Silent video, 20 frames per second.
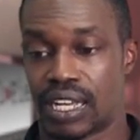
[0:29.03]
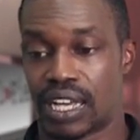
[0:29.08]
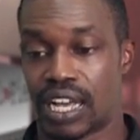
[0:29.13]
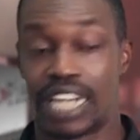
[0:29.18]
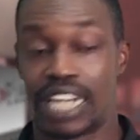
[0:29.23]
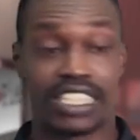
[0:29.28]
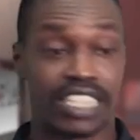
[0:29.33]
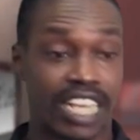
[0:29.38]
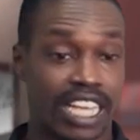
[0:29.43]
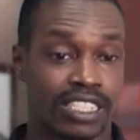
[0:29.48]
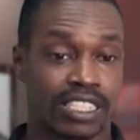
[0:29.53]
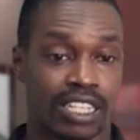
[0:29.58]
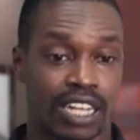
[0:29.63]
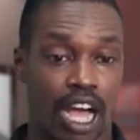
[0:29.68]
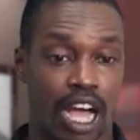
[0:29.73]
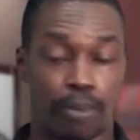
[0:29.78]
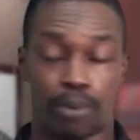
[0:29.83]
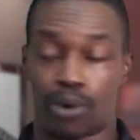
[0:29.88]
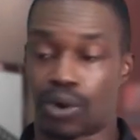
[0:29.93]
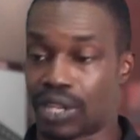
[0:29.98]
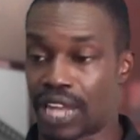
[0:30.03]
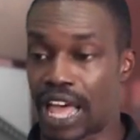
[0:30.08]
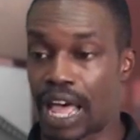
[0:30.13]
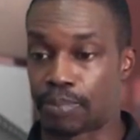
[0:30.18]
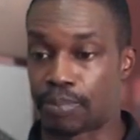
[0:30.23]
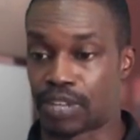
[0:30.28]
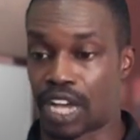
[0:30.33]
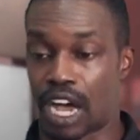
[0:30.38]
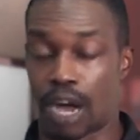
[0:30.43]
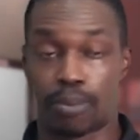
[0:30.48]
a desktop or a
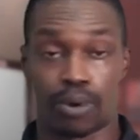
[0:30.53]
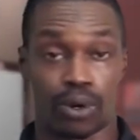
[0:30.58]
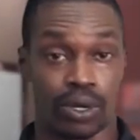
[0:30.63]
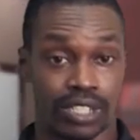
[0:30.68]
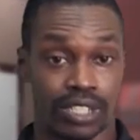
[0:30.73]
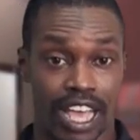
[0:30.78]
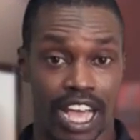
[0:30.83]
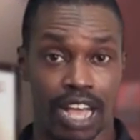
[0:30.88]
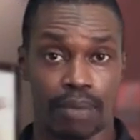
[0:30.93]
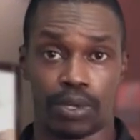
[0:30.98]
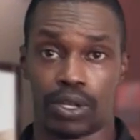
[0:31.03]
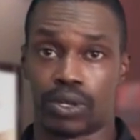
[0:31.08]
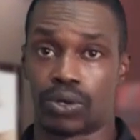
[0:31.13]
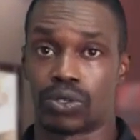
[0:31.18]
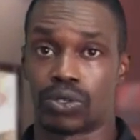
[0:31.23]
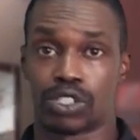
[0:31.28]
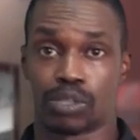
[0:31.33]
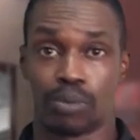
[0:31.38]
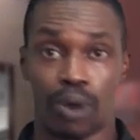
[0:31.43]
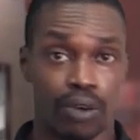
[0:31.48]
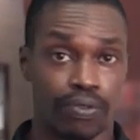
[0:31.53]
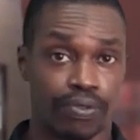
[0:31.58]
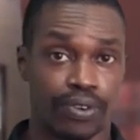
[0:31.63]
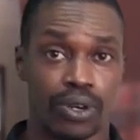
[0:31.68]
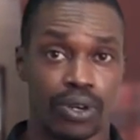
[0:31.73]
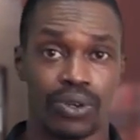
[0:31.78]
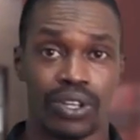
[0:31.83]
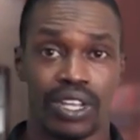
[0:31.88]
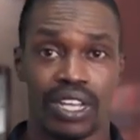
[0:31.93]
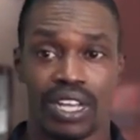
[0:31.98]
laptop or a tablet or a
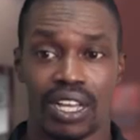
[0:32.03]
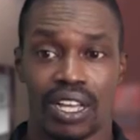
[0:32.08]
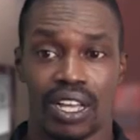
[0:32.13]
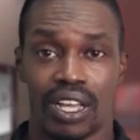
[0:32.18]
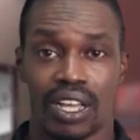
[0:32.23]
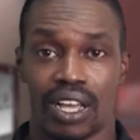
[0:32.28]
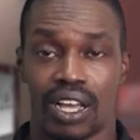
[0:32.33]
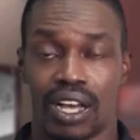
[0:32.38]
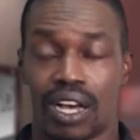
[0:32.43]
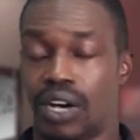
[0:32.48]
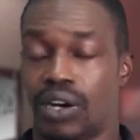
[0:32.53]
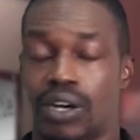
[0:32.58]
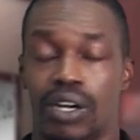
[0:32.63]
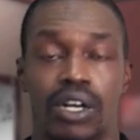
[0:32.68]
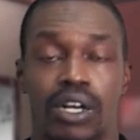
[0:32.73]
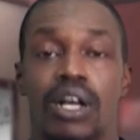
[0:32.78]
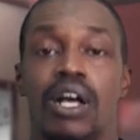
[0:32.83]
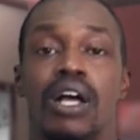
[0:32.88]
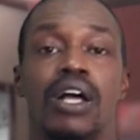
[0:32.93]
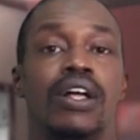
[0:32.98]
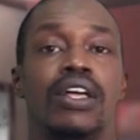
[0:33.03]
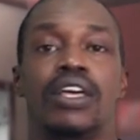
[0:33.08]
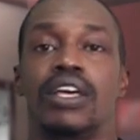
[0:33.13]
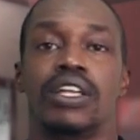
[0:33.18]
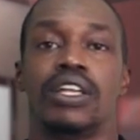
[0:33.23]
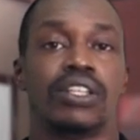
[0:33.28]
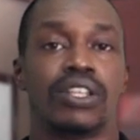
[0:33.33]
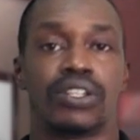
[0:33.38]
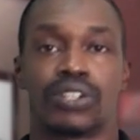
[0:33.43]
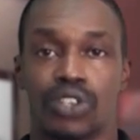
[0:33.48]
smartphone. Ah,
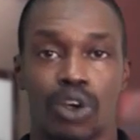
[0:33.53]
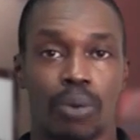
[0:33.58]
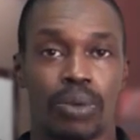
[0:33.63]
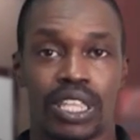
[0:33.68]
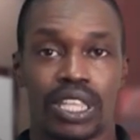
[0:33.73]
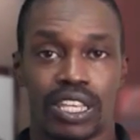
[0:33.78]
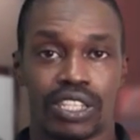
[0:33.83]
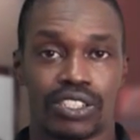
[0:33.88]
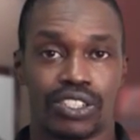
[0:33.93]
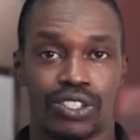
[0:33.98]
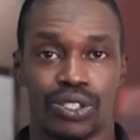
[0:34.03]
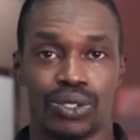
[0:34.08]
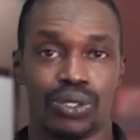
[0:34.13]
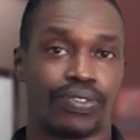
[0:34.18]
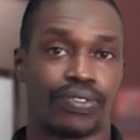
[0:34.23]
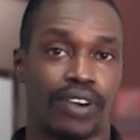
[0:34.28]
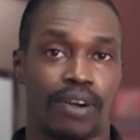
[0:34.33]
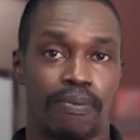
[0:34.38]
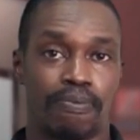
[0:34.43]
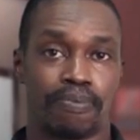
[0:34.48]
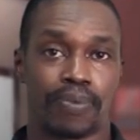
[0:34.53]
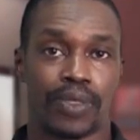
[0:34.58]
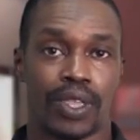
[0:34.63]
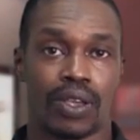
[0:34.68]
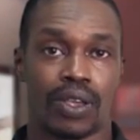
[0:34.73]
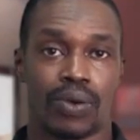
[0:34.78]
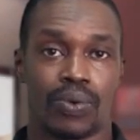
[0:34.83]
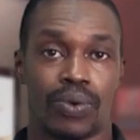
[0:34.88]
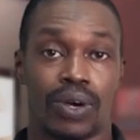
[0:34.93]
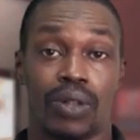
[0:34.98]
there's so many things to choose from.
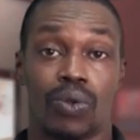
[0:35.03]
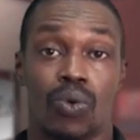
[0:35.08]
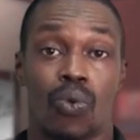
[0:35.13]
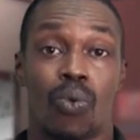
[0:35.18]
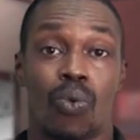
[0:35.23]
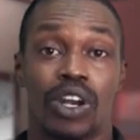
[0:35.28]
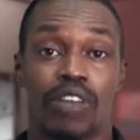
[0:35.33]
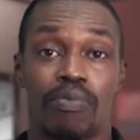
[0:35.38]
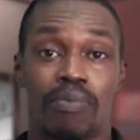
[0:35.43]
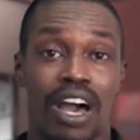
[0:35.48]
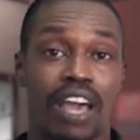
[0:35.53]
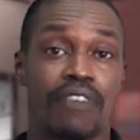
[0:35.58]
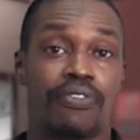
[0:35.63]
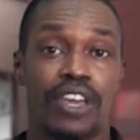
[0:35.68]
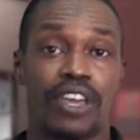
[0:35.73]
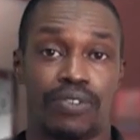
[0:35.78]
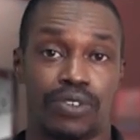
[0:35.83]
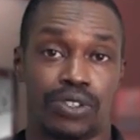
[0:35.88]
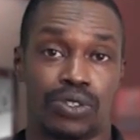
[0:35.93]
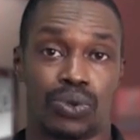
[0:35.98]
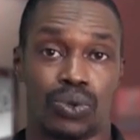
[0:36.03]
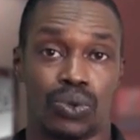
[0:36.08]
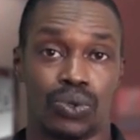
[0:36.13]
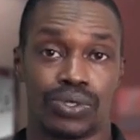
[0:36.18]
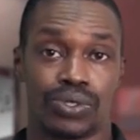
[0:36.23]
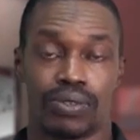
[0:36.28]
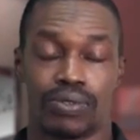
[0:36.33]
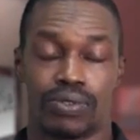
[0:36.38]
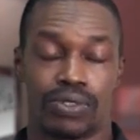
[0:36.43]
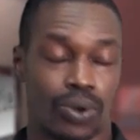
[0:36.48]
Well, one of my favorite
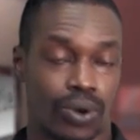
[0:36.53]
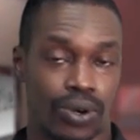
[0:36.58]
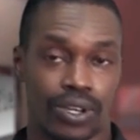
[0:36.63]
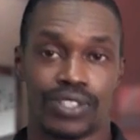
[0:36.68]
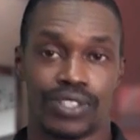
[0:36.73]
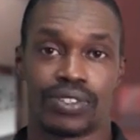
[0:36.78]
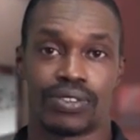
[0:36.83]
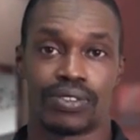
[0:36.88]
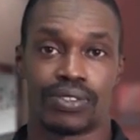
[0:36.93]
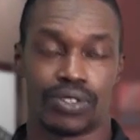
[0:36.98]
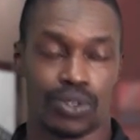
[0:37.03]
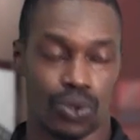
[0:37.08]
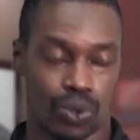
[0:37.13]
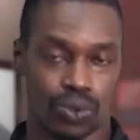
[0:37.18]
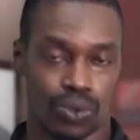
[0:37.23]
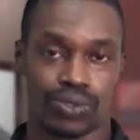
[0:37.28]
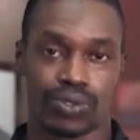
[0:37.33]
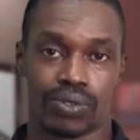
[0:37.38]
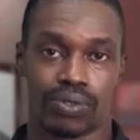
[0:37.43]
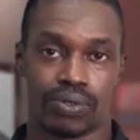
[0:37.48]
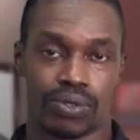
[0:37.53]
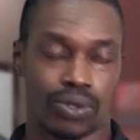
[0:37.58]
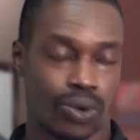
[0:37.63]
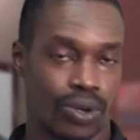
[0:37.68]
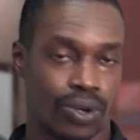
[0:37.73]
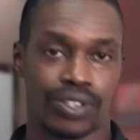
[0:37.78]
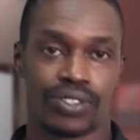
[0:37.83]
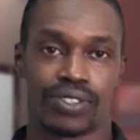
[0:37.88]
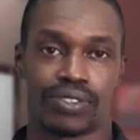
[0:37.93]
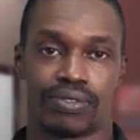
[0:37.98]
tools, toys, tools,
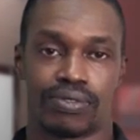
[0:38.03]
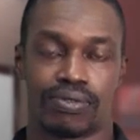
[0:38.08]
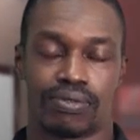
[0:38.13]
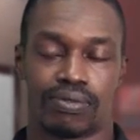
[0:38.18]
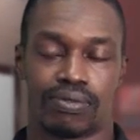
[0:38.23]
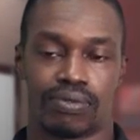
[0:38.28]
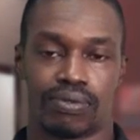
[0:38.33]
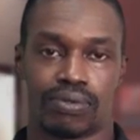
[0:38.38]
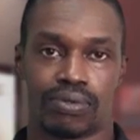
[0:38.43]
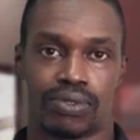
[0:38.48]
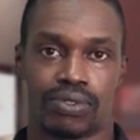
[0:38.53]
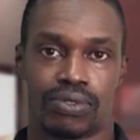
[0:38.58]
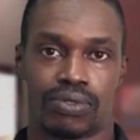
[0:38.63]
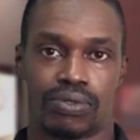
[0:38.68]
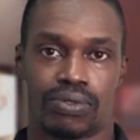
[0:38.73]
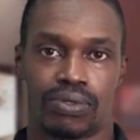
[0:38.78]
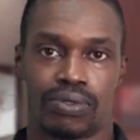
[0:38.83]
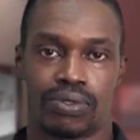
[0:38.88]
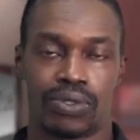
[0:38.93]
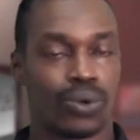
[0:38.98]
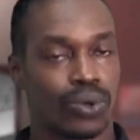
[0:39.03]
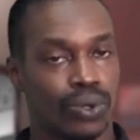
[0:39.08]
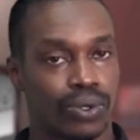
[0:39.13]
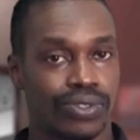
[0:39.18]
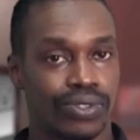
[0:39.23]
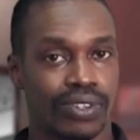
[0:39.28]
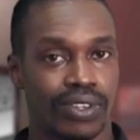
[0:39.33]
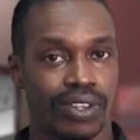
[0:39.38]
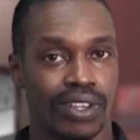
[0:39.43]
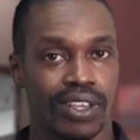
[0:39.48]
toys,
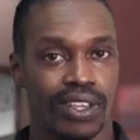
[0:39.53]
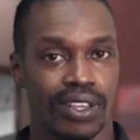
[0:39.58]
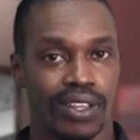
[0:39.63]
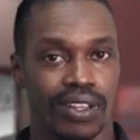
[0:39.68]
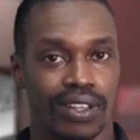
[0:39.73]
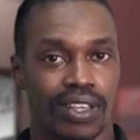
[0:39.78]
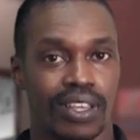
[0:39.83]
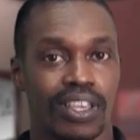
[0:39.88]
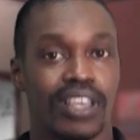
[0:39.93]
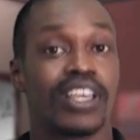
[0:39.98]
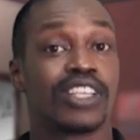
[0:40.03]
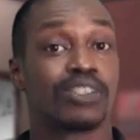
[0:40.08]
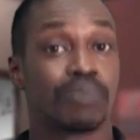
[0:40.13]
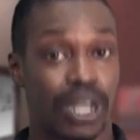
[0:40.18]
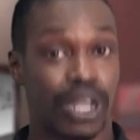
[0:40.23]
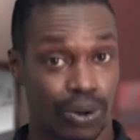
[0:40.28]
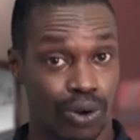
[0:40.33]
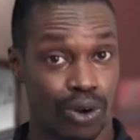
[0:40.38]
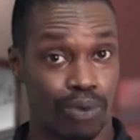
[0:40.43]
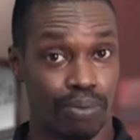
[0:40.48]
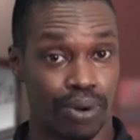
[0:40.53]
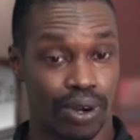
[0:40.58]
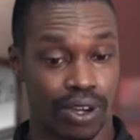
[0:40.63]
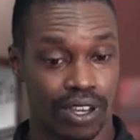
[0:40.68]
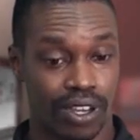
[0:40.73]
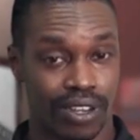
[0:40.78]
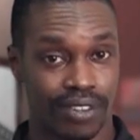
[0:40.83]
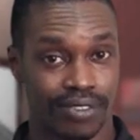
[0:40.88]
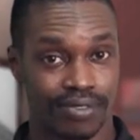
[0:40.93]
tools, is my Chromebook.